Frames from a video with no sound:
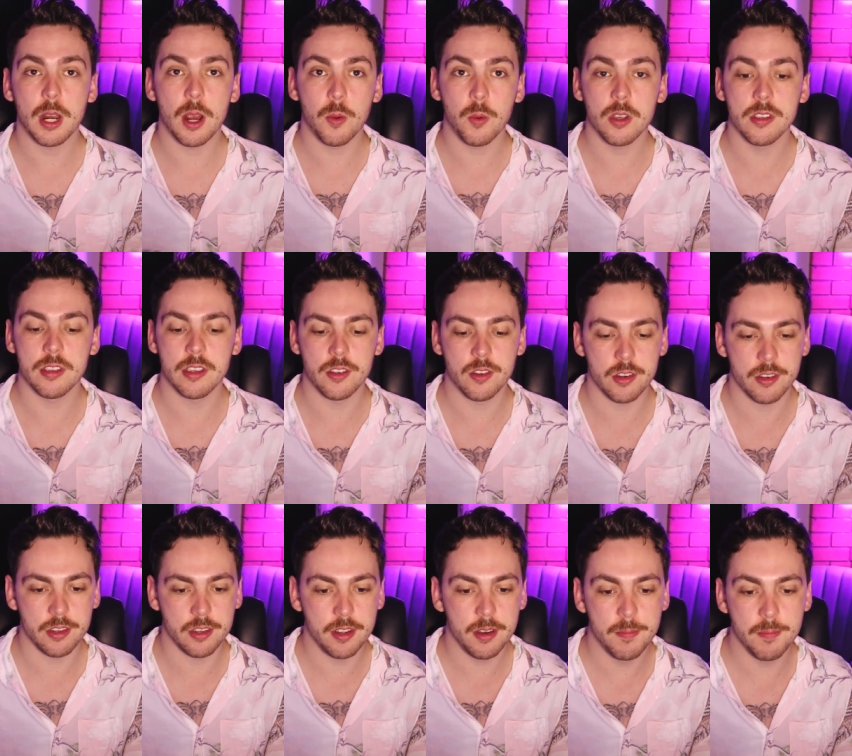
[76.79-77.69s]
But I was
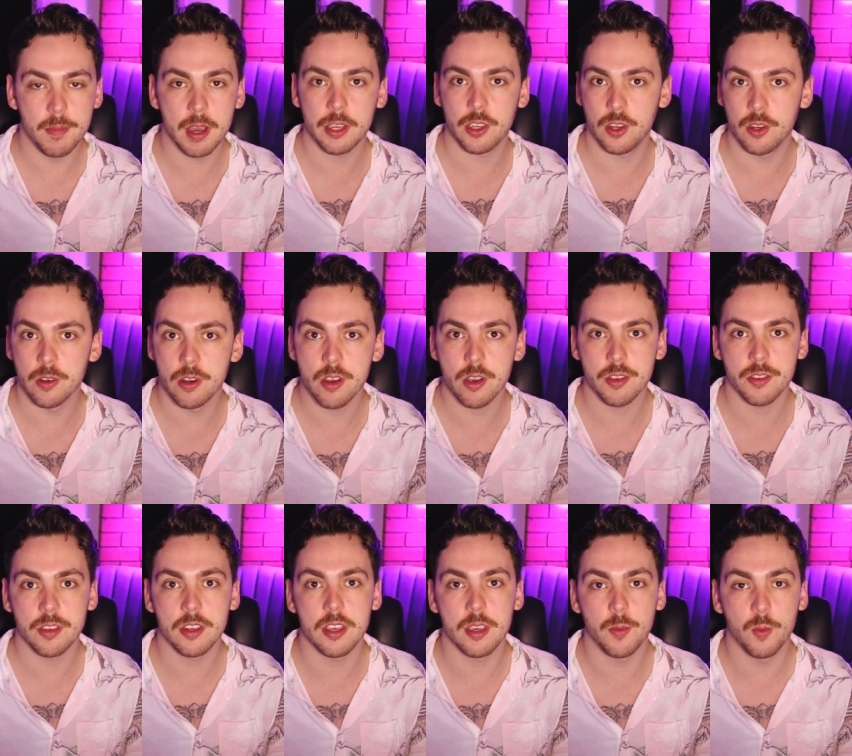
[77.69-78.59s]
interested, my
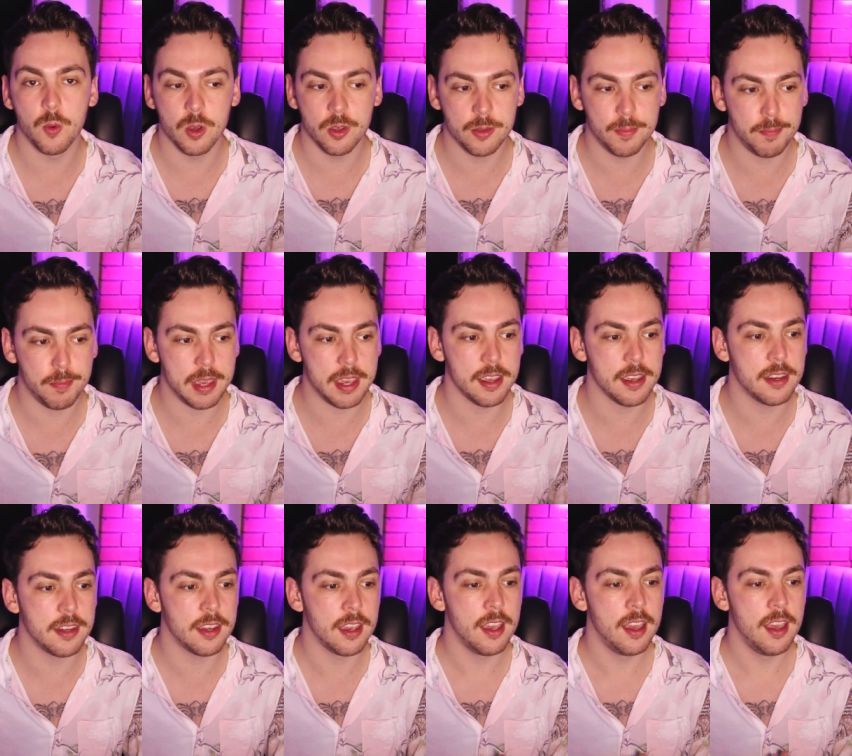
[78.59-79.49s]
curiosity was
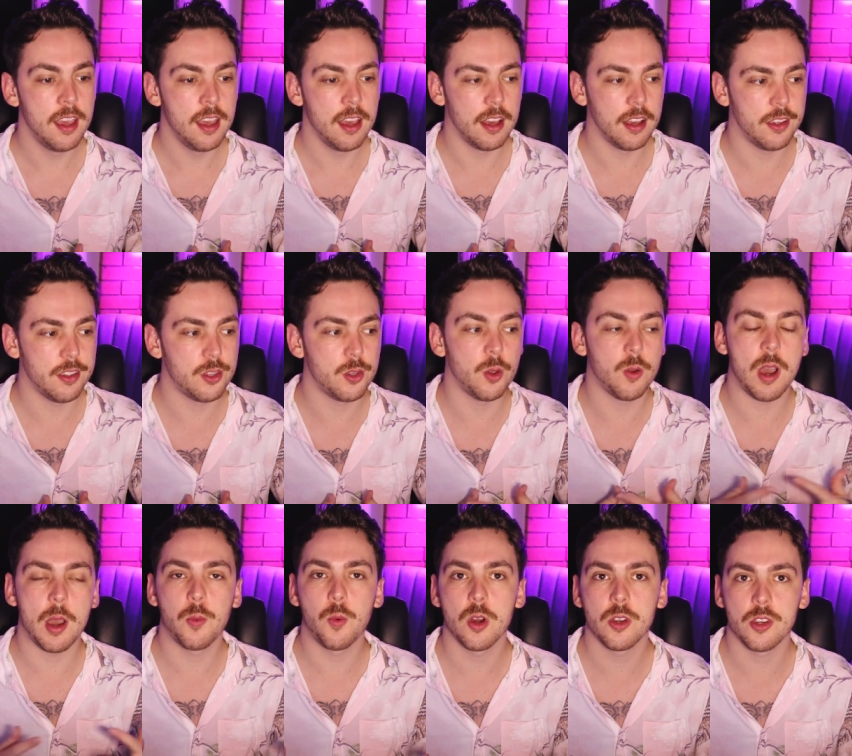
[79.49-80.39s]
piqued. So
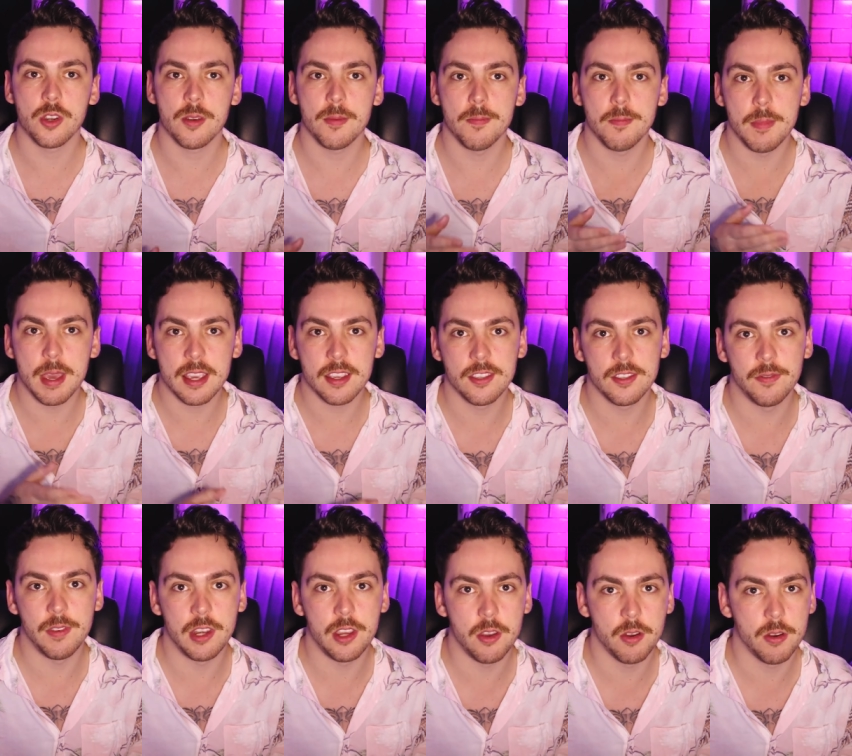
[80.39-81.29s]
I watched Meg's
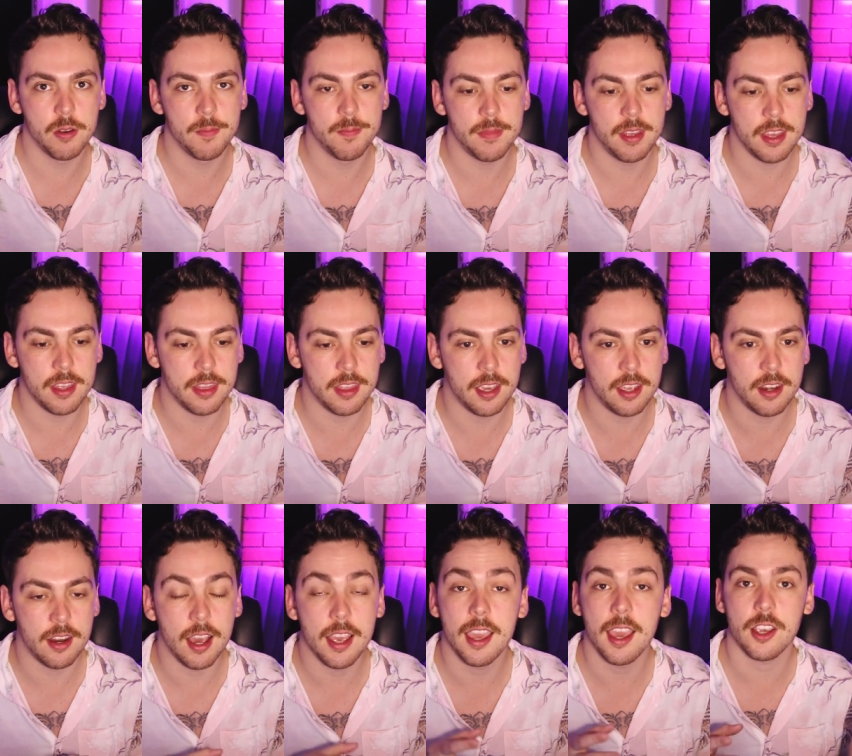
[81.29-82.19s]
video, and
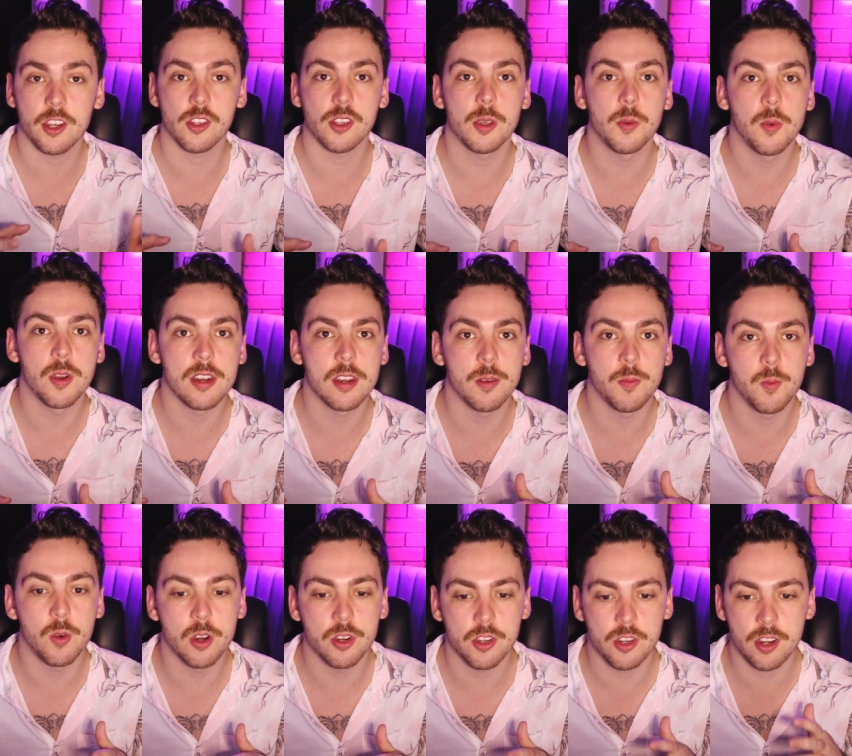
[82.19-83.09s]
then I actually went
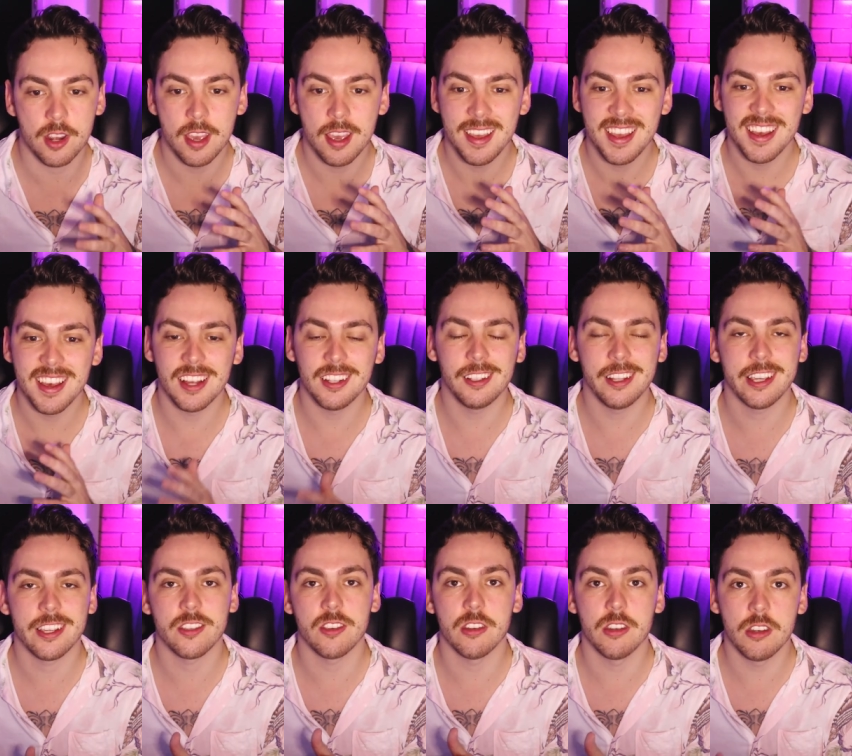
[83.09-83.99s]
and watched
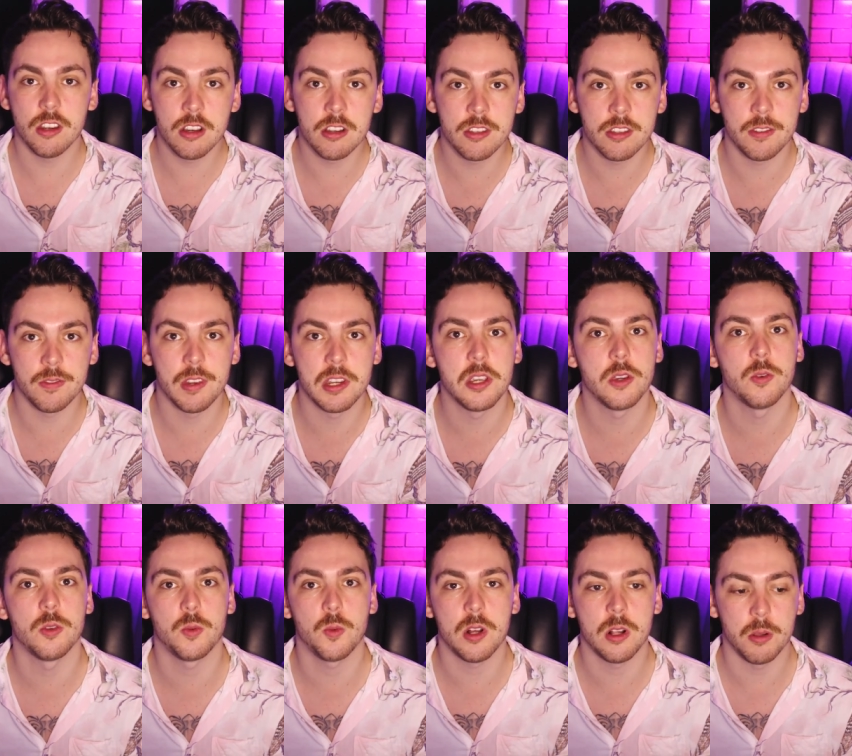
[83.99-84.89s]
Alexa Donne's video
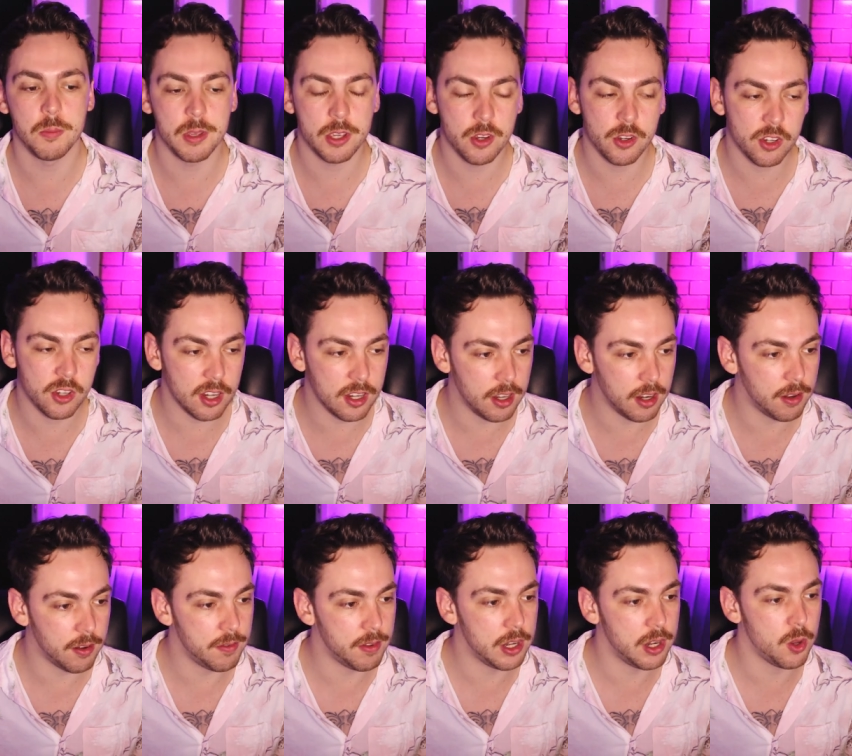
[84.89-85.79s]
as well, because she
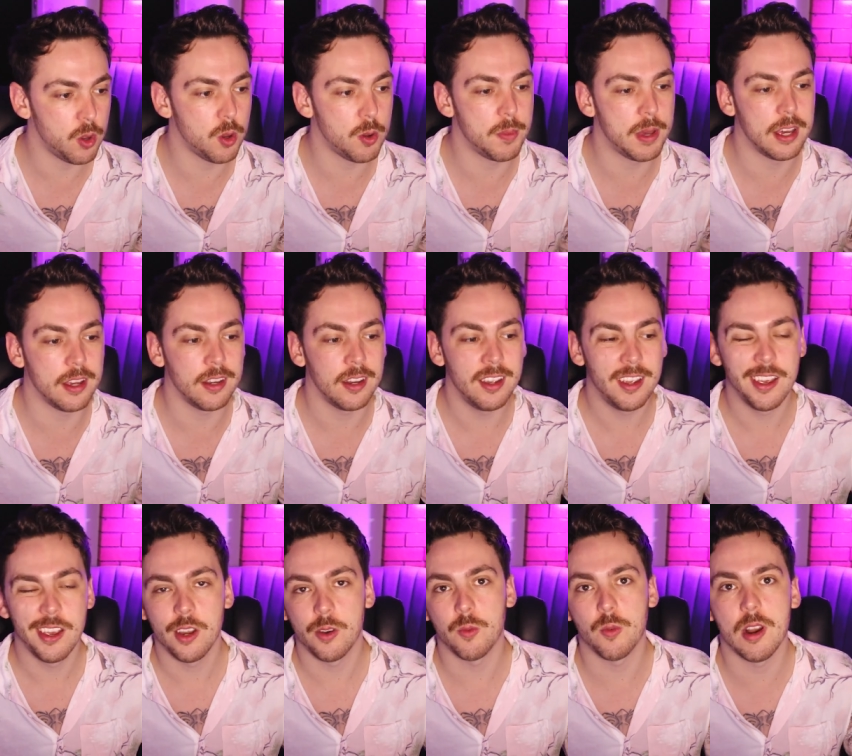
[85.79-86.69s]
did a video about
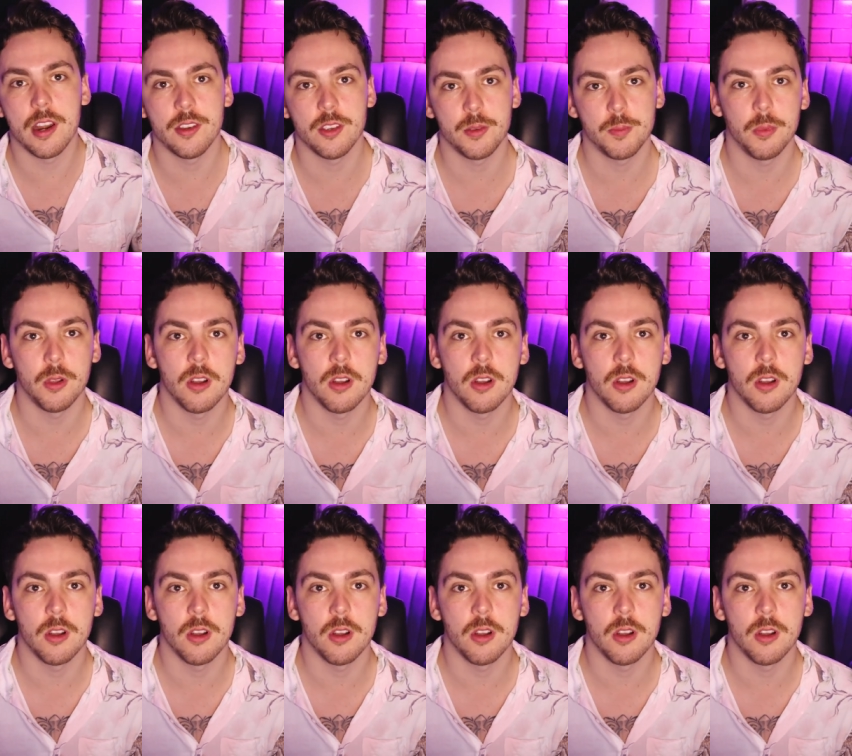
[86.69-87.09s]
writer's